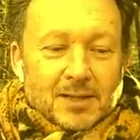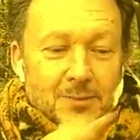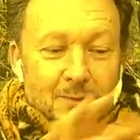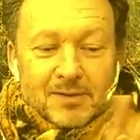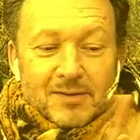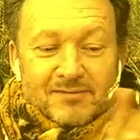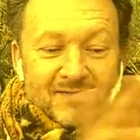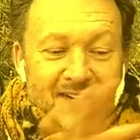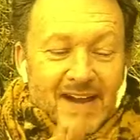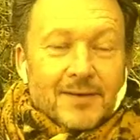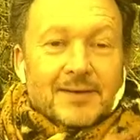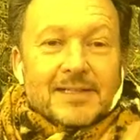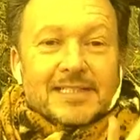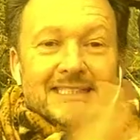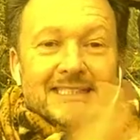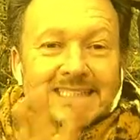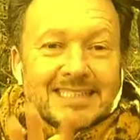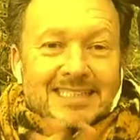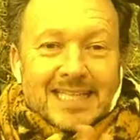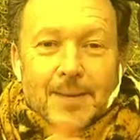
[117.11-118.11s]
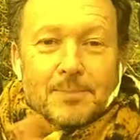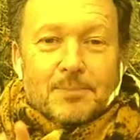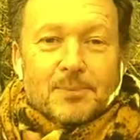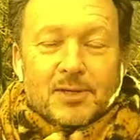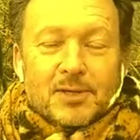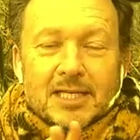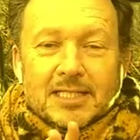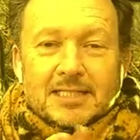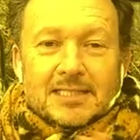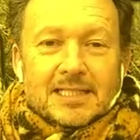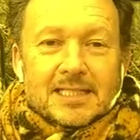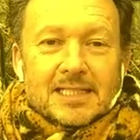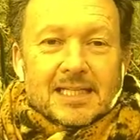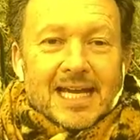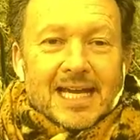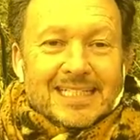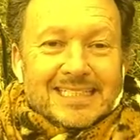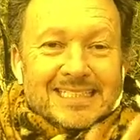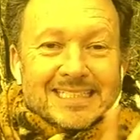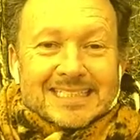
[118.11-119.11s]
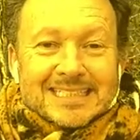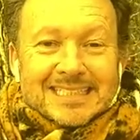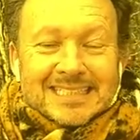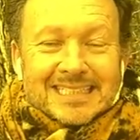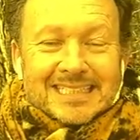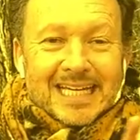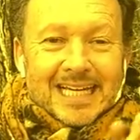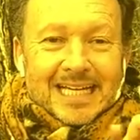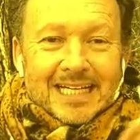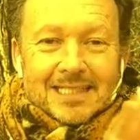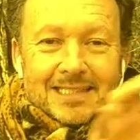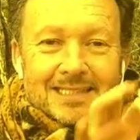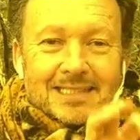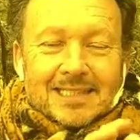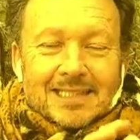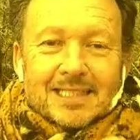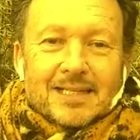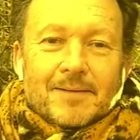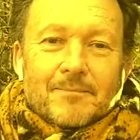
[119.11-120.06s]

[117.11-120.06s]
Three very separate and distinct